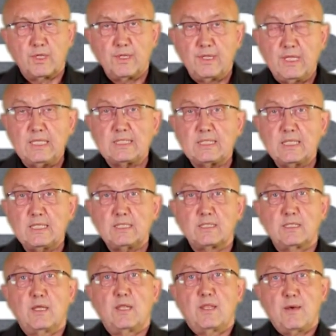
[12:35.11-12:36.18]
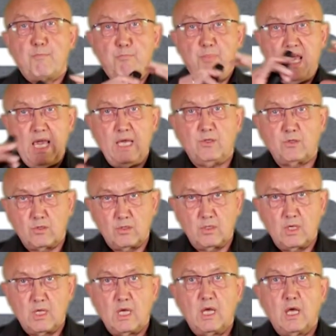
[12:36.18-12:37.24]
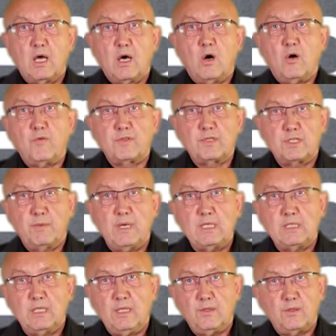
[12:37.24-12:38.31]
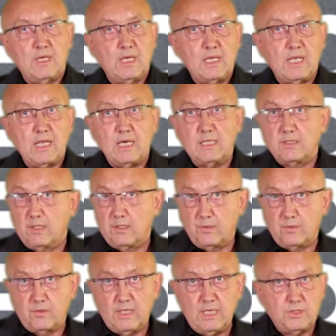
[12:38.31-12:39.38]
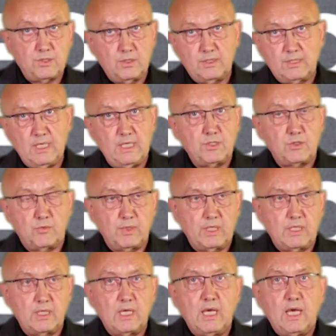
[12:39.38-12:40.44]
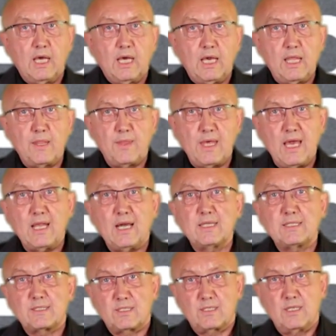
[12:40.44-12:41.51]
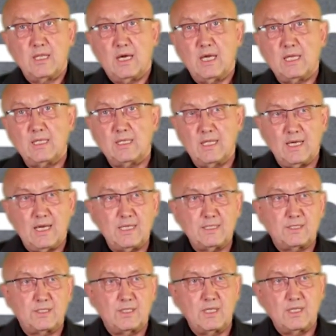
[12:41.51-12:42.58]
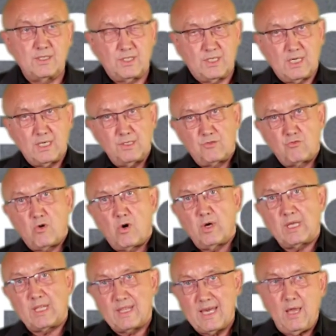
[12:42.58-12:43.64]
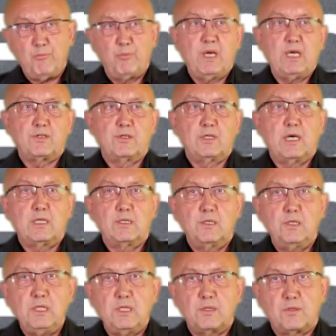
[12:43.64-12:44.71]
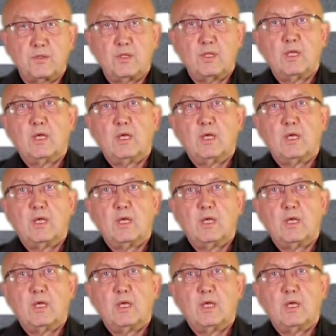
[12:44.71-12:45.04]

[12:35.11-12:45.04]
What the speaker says: This is the pattern of the 20th and 19th century. And then I start drawing that pattern underneath.